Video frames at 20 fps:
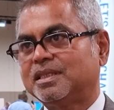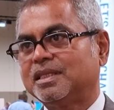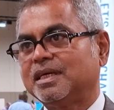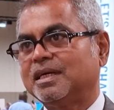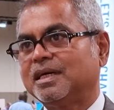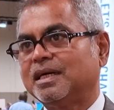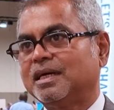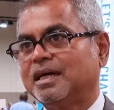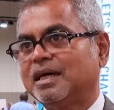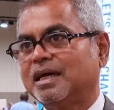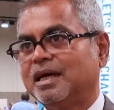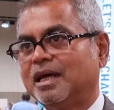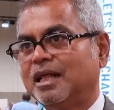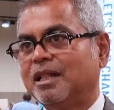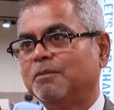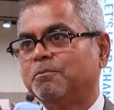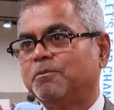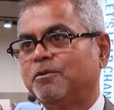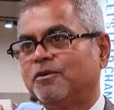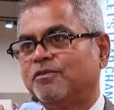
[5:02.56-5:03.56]
the
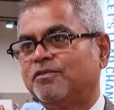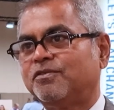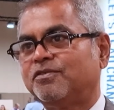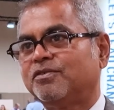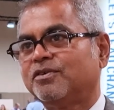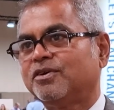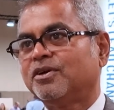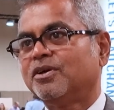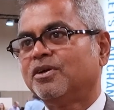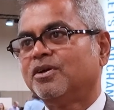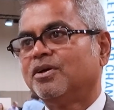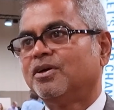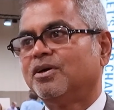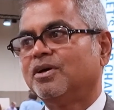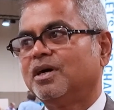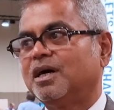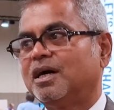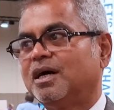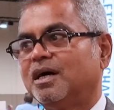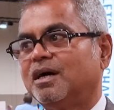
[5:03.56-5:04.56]
help of
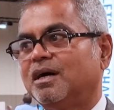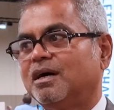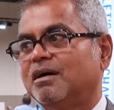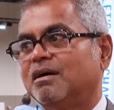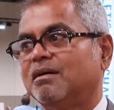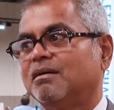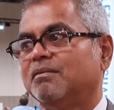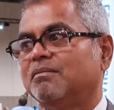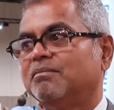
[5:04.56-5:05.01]
uh,